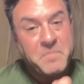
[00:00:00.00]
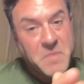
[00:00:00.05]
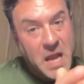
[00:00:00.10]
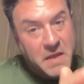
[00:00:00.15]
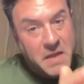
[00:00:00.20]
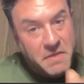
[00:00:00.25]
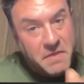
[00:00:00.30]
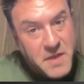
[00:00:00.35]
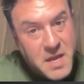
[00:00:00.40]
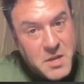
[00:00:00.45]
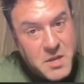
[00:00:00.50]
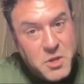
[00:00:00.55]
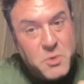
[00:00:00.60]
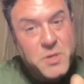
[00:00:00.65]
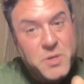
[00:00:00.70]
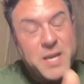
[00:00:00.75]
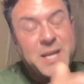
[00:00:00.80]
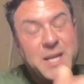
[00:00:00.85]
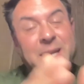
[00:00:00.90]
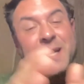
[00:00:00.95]
And then you
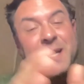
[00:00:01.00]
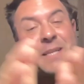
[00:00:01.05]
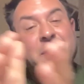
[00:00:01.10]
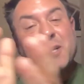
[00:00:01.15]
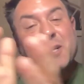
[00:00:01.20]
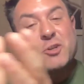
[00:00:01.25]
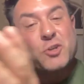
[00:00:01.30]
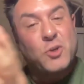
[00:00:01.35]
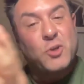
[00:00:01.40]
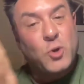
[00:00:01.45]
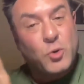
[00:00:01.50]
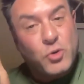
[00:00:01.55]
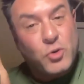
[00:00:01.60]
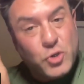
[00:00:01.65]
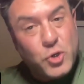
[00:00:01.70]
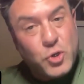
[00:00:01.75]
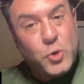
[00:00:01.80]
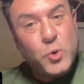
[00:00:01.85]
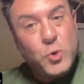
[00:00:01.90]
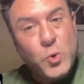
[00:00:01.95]
get an additional
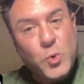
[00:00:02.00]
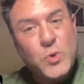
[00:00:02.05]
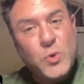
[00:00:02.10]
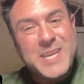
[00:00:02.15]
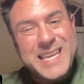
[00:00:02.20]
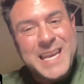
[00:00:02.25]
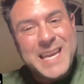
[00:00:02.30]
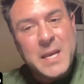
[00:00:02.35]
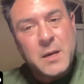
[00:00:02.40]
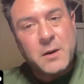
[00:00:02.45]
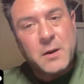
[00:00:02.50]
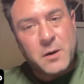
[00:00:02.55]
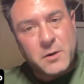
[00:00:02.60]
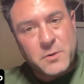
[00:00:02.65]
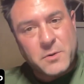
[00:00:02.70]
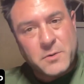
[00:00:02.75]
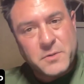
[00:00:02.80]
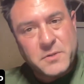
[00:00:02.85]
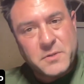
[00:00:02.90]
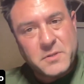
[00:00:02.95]
2
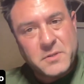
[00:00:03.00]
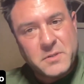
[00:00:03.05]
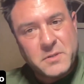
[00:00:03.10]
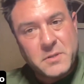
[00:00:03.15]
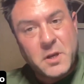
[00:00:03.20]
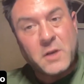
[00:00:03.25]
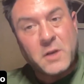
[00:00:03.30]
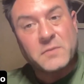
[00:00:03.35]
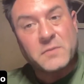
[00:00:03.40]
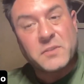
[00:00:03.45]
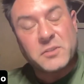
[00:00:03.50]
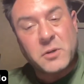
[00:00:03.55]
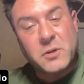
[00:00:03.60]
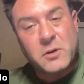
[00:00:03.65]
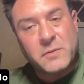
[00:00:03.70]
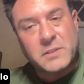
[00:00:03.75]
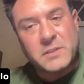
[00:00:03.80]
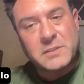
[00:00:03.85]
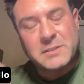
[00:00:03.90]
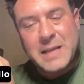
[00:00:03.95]
years of
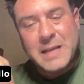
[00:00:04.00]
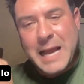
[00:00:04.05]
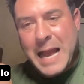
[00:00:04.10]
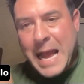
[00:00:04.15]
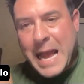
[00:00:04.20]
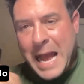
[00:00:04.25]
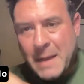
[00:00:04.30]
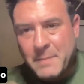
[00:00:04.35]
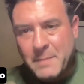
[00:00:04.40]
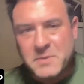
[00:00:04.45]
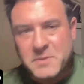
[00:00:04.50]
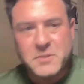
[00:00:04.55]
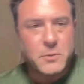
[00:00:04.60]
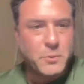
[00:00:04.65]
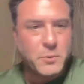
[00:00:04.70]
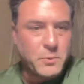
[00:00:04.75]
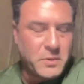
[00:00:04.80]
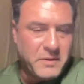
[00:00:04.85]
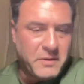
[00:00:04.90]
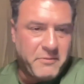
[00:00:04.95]
service
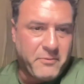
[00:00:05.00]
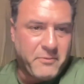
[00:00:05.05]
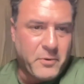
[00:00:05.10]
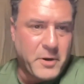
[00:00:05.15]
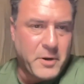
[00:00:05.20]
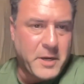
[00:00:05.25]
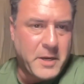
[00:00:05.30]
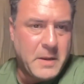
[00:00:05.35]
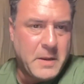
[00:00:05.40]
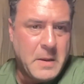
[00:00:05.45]
absolutely free.